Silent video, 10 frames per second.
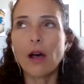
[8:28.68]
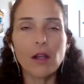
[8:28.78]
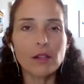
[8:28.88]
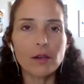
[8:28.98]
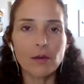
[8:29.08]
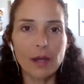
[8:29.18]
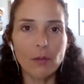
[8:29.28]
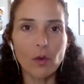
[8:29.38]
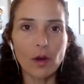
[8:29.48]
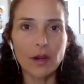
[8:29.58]

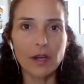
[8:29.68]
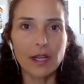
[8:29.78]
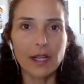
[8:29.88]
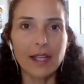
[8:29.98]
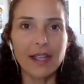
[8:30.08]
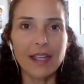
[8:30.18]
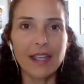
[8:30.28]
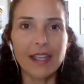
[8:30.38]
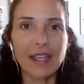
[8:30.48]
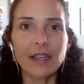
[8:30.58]
hologram work?
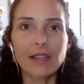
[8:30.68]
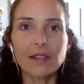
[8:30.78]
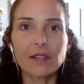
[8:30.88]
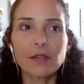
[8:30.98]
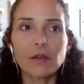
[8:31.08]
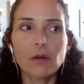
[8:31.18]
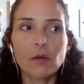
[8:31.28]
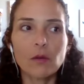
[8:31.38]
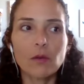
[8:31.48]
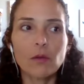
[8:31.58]
And
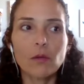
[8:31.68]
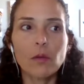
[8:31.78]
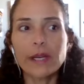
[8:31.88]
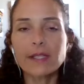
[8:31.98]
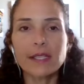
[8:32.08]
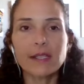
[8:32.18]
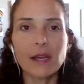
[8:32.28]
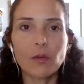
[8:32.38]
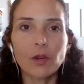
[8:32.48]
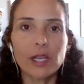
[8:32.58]
what is it
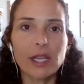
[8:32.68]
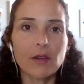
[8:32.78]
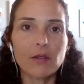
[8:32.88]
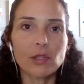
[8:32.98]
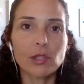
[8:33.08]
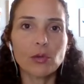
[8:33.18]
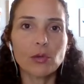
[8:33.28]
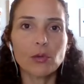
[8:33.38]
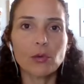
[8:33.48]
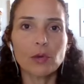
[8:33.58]
that we're here
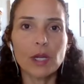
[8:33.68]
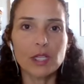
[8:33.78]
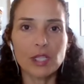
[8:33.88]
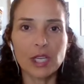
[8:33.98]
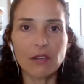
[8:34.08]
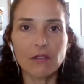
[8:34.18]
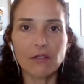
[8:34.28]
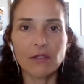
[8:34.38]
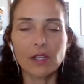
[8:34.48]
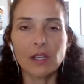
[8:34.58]
to
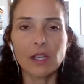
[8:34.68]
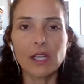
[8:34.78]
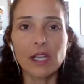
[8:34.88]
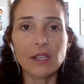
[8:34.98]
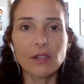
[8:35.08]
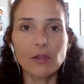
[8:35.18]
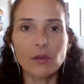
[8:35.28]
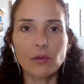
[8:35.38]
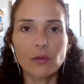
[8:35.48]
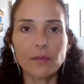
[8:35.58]
achieve and
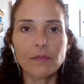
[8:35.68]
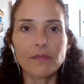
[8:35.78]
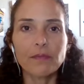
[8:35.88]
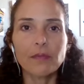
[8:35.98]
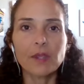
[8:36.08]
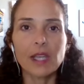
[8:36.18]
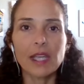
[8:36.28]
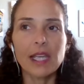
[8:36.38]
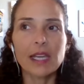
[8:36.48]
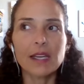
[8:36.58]
do,
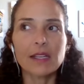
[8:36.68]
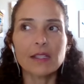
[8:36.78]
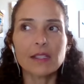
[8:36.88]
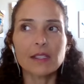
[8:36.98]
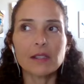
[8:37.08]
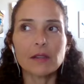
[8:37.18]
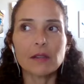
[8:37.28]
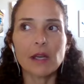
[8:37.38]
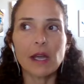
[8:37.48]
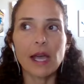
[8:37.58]
and
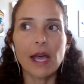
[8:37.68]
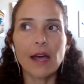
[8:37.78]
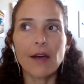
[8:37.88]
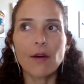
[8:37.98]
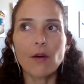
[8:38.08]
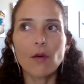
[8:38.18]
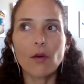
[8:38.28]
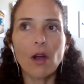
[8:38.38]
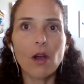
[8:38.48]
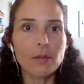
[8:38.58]

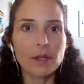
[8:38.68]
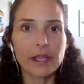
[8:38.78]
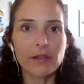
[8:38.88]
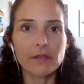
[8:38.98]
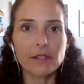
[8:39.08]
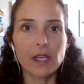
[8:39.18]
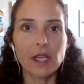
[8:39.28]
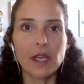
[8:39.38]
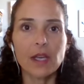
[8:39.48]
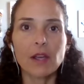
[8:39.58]
how our beliefs
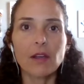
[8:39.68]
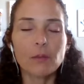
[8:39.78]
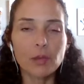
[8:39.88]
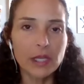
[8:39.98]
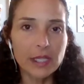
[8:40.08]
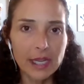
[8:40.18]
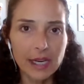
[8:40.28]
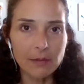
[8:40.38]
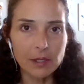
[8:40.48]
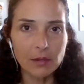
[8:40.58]
completely
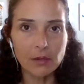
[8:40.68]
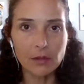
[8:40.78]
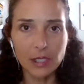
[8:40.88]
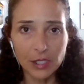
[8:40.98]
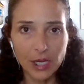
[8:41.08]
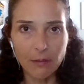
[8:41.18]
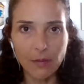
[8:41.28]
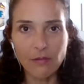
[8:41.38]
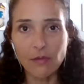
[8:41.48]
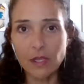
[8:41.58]
and absolutely
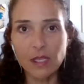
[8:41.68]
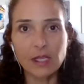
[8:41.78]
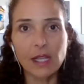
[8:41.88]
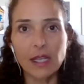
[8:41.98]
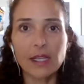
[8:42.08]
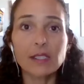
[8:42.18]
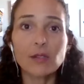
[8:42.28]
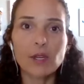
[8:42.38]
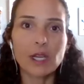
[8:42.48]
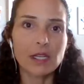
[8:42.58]
shape everything that
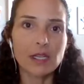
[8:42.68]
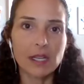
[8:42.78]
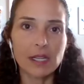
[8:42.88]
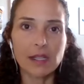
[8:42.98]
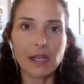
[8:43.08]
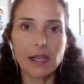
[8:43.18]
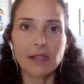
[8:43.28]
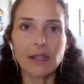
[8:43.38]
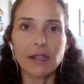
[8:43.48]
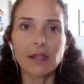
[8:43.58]
gets created in that